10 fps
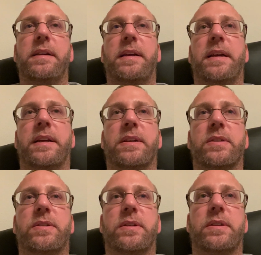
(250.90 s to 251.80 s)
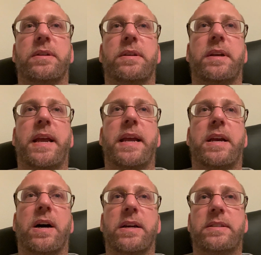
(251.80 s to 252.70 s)
is a
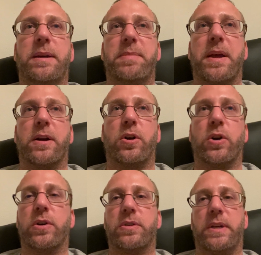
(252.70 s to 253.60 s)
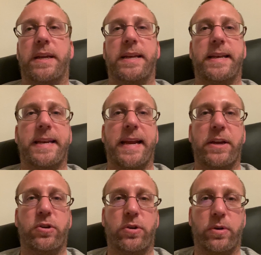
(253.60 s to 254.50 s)
concept that occurs in
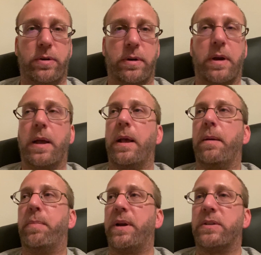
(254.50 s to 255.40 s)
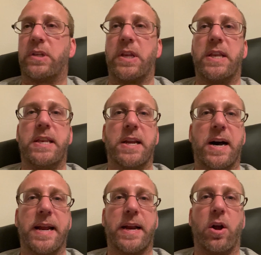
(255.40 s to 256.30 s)
nature, but it's
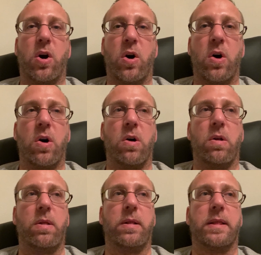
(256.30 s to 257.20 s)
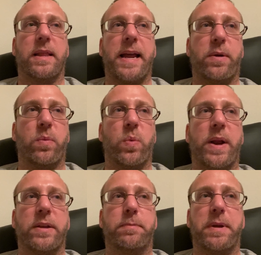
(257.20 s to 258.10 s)
not at all like what
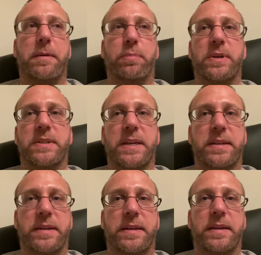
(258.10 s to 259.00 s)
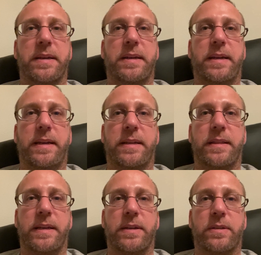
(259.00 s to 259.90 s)
it's being presented in
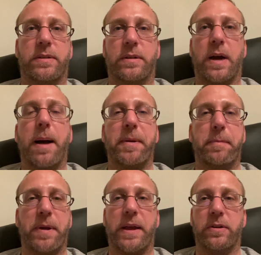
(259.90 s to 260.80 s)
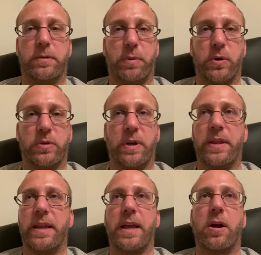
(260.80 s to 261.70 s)
these copy-paste posts. I
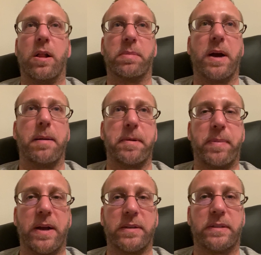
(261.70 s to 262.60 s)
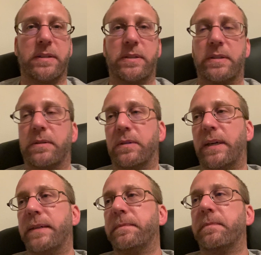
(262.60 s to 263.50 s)
think they call them copy pastas, right?